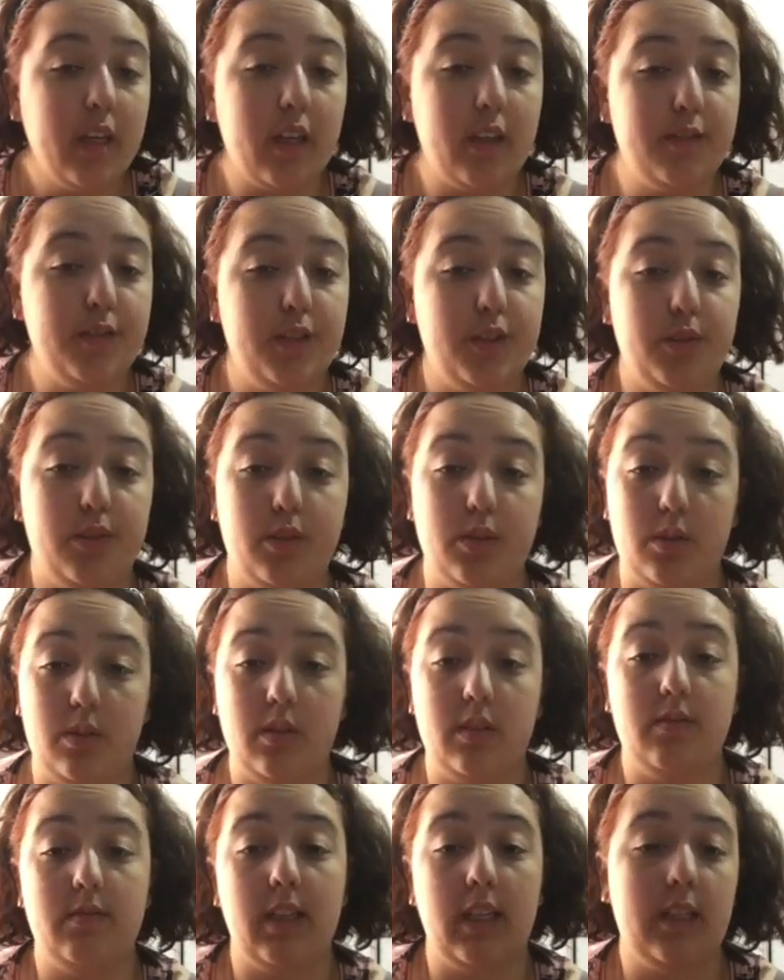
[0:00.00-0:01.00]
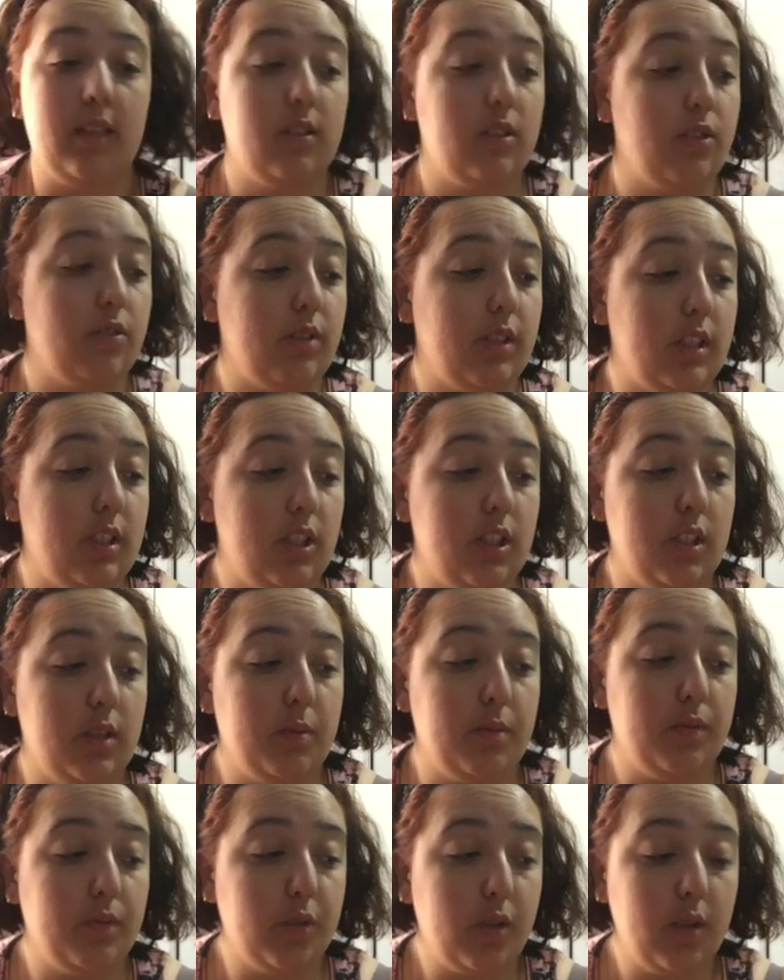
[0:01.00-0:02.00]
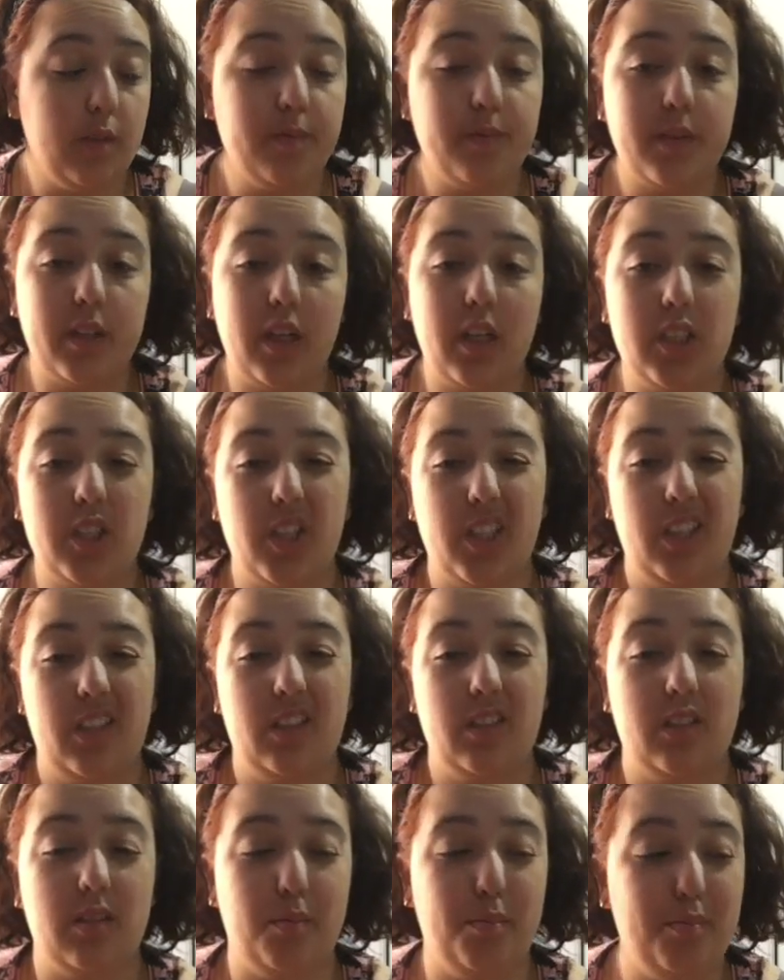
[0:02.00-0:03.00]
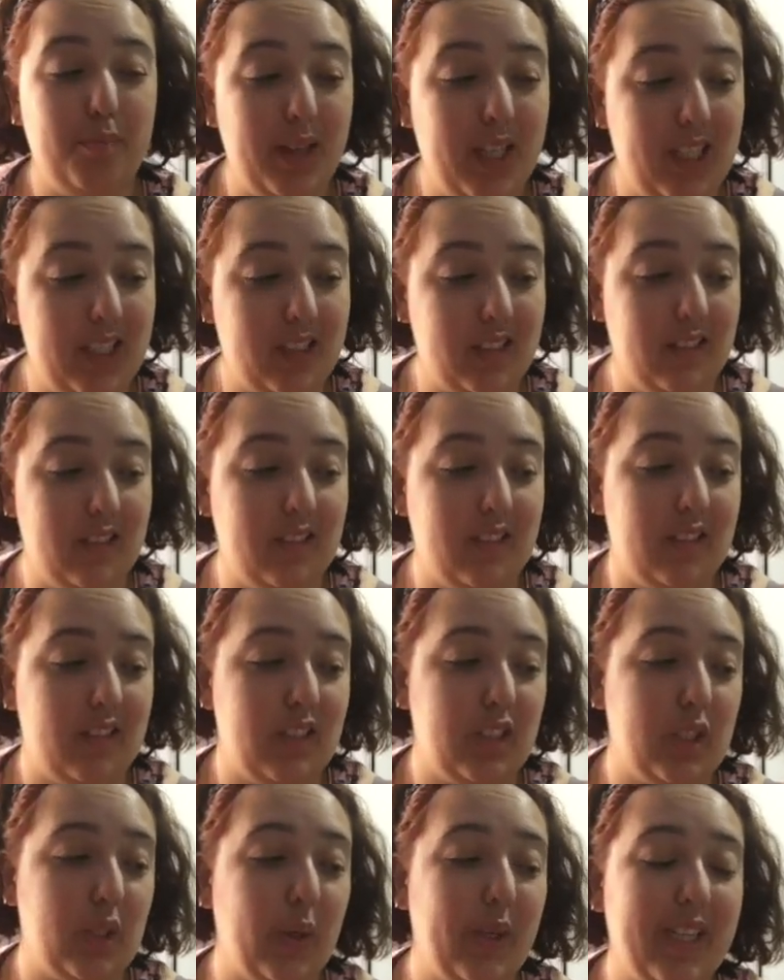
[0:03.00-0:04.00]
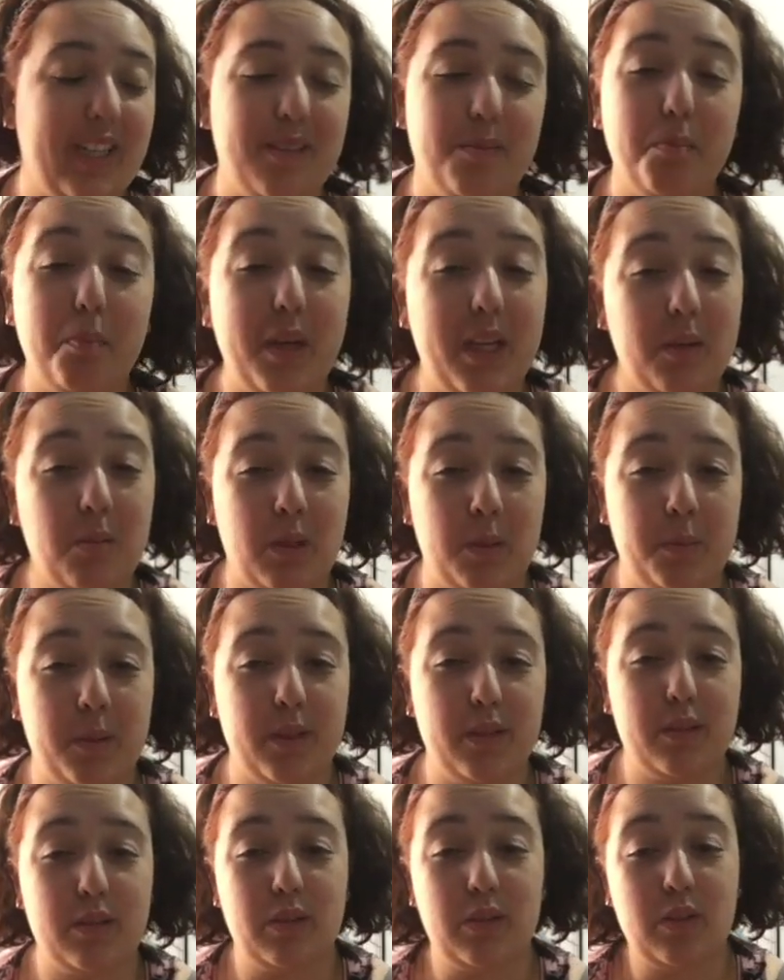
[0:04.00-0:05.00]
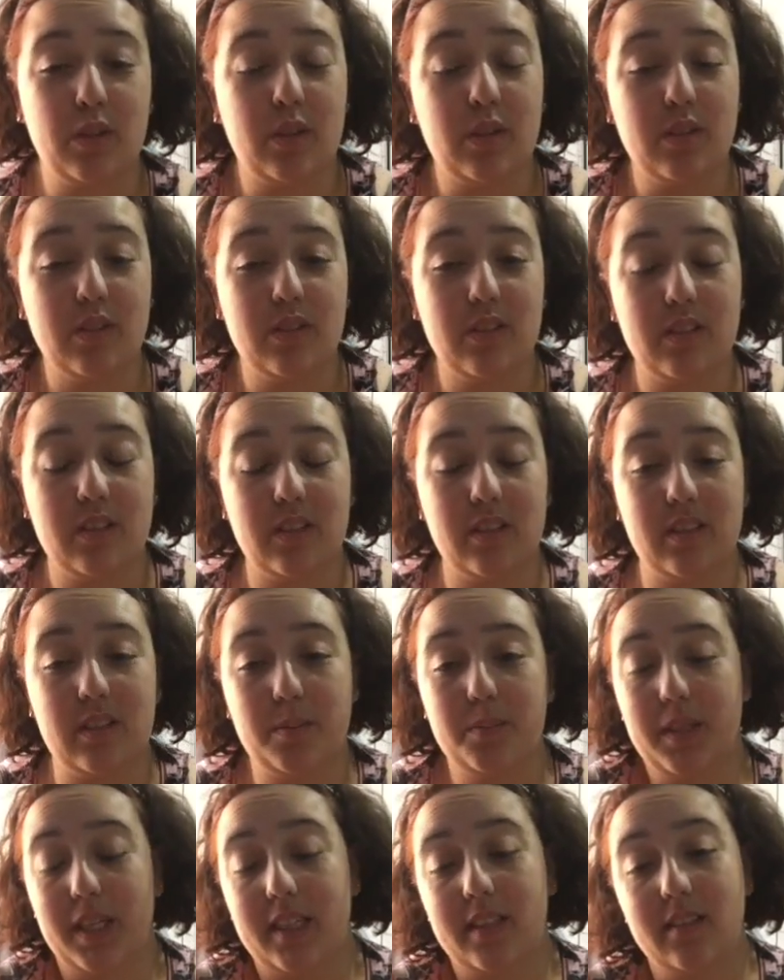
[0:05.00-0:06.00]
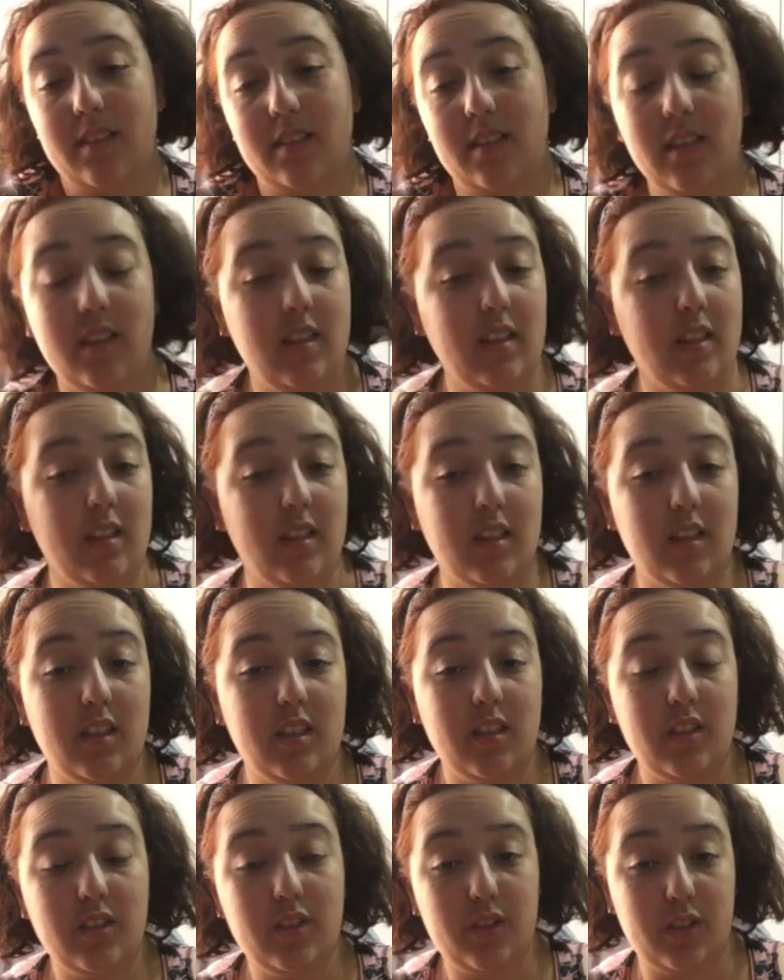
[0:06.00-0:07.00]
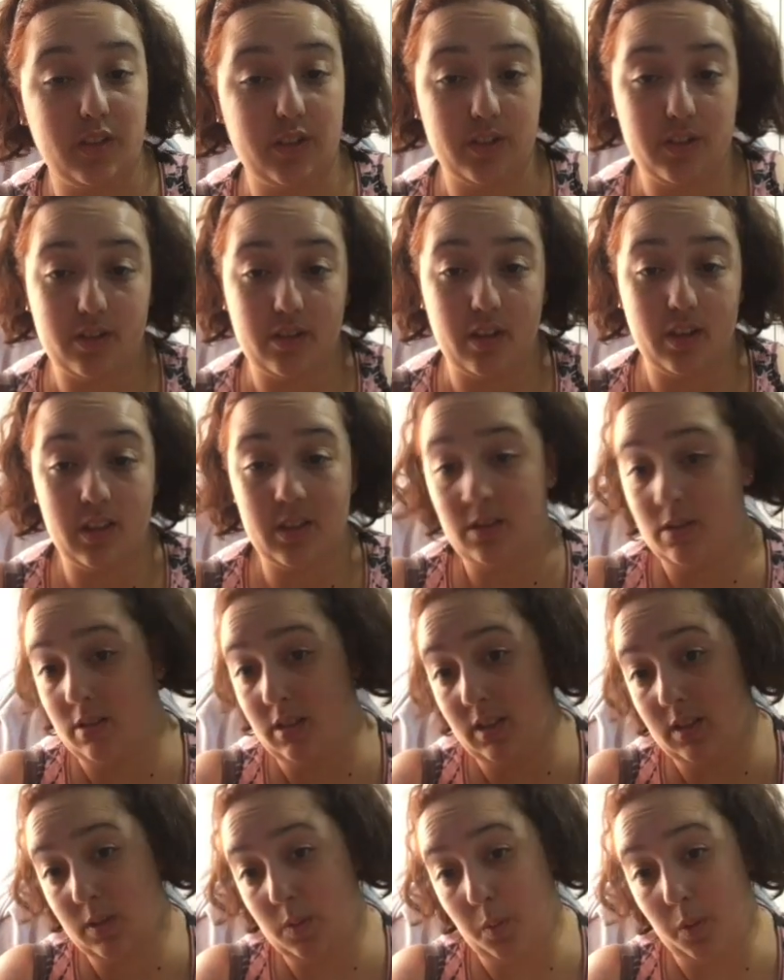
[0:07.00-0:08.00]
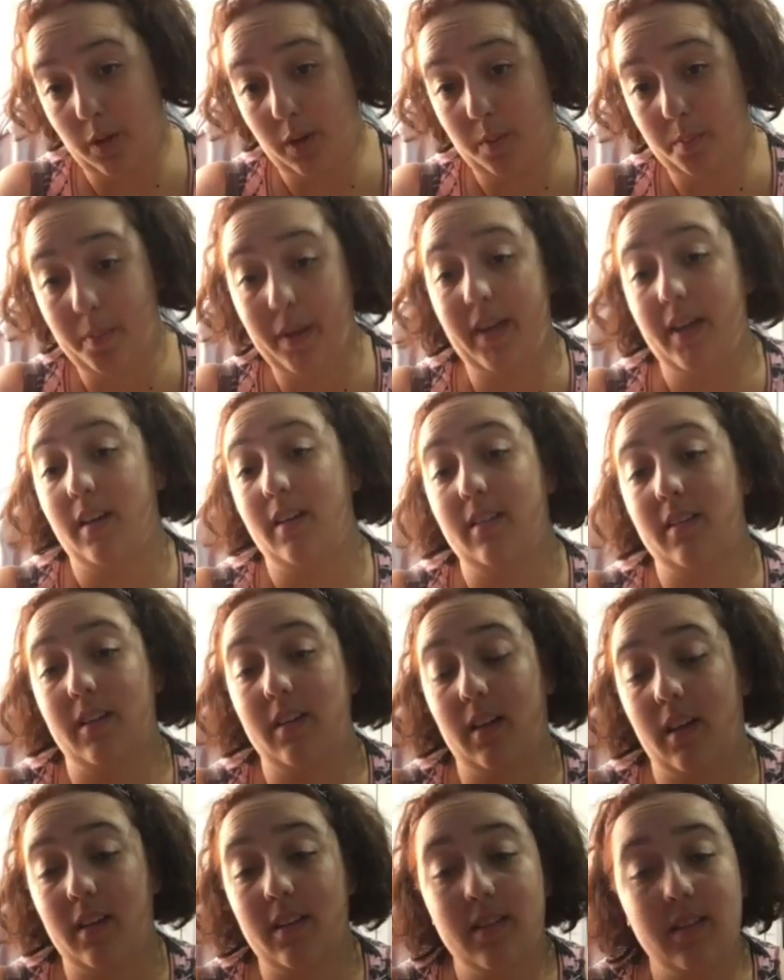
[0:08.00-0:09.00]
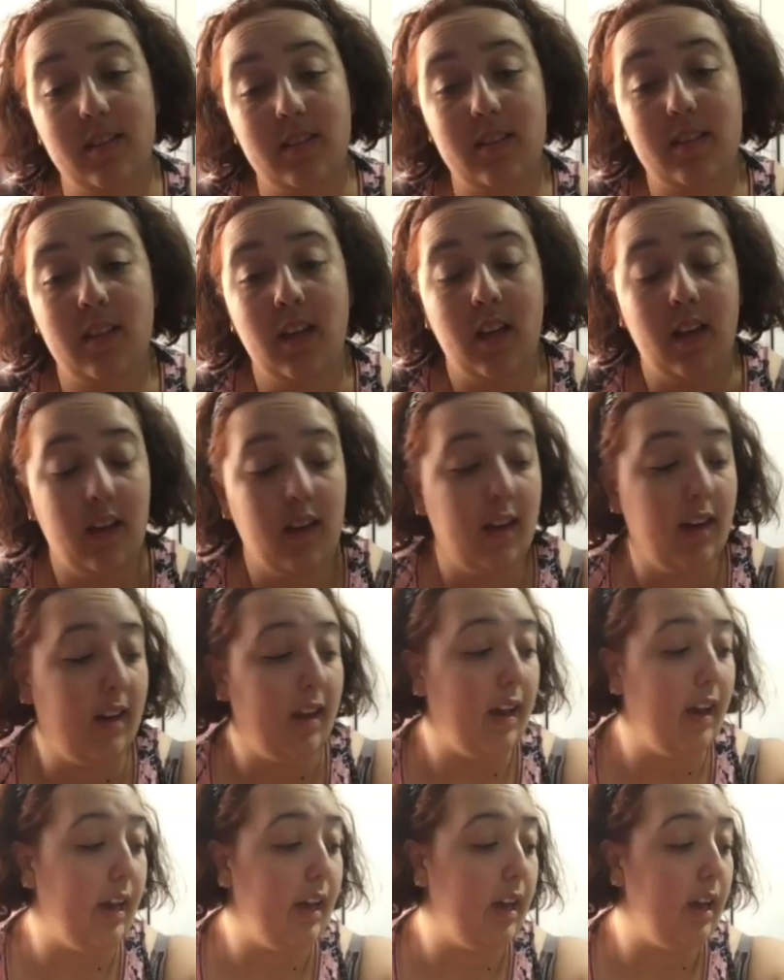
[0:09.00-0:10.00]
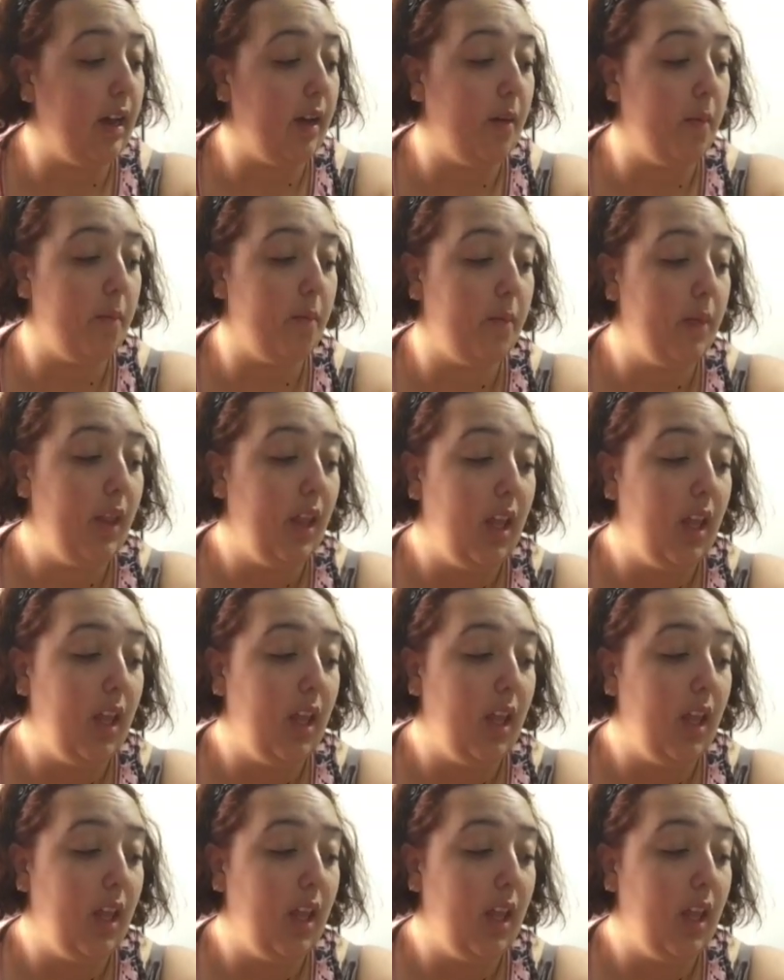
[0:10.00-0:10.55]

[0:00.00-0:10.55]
I've used all of these strategies before. I try to use a mix so I can meet my personal goals, because some days certain strategies work better than others. So